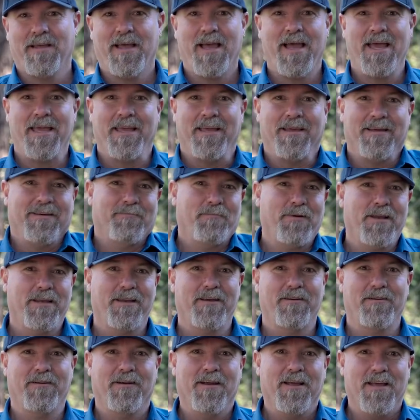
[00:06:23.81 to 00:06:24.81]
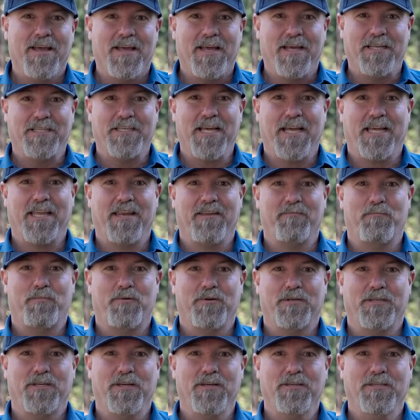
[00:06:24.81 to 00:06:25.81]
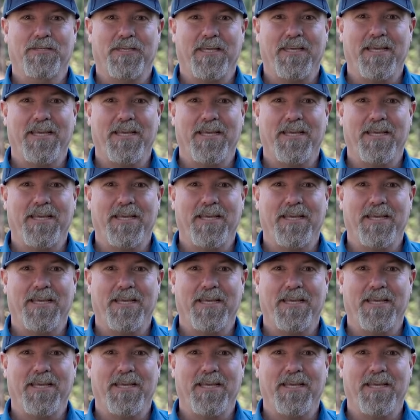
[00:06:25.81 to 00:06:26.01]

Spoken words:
Hey, when you're executive producer,